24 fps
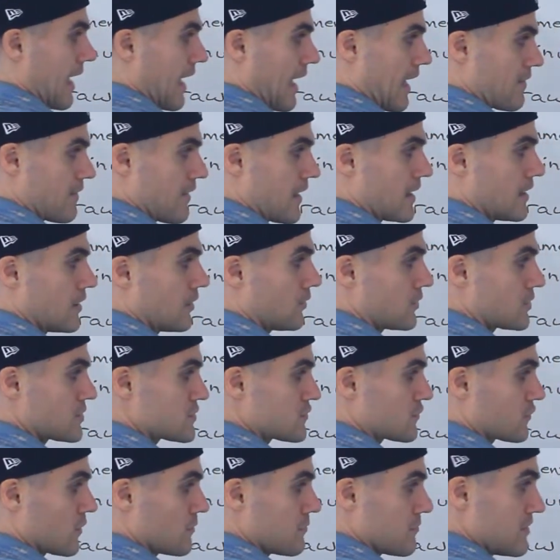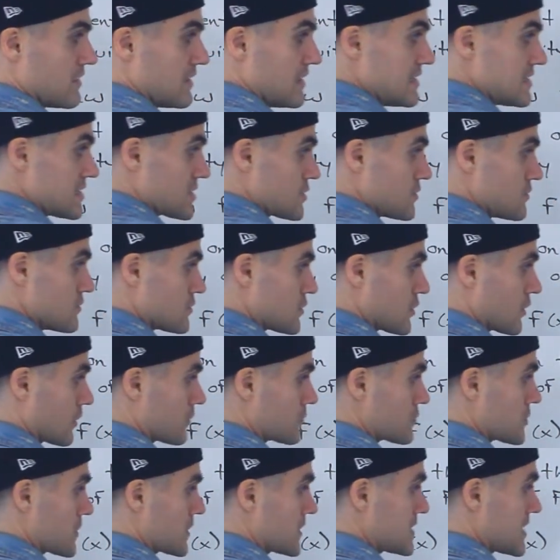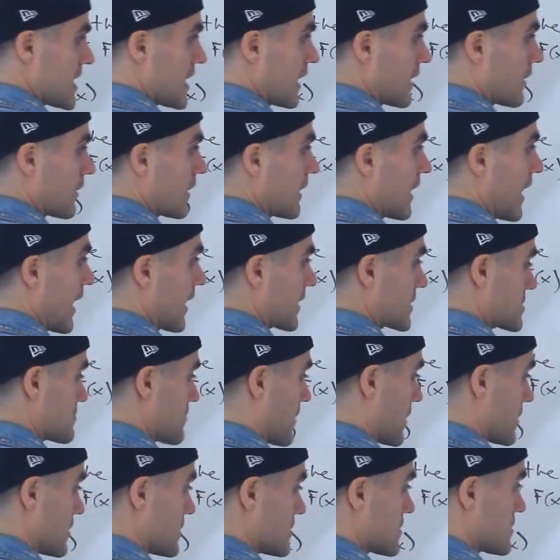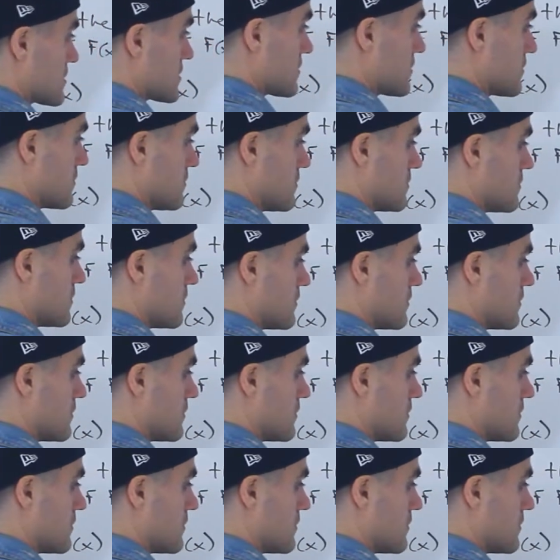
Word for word: And then notice from these two terms, we could take out an x minus 2.